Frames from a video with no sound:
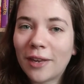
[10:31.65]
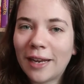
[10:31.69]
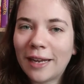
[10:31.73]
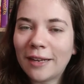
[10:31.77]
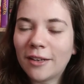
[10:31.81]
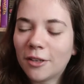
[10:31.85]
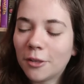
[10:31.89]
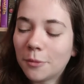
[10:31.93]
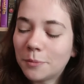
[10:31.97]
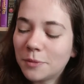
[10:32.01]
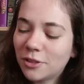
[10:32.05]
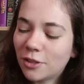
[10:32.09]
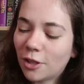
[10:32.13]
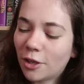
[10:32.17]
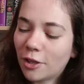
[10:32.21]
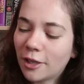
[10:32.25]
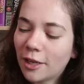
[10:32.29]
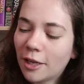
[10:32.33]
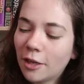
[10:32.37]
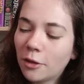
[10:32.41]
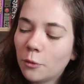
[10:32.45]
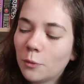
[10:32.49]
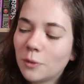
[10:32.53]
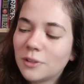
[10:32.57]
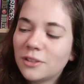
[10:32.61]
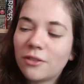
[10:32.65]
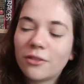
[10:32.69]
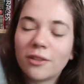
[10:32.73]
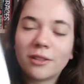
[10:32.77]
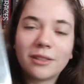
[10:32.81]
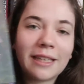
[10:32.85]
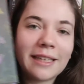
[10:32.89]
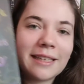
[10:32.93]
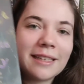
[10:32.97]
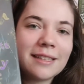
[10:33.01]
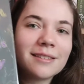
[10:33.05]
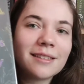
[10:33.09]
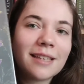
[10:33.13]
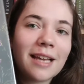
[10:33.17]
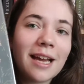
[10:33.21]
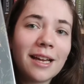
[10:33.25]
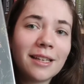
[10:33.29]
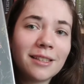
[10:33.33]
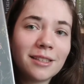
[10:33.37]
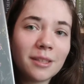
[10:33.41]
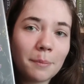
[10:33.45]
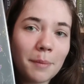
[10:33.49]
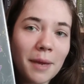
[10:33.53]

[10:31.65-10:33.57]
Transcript: that I ended up starting was The Lady's Guide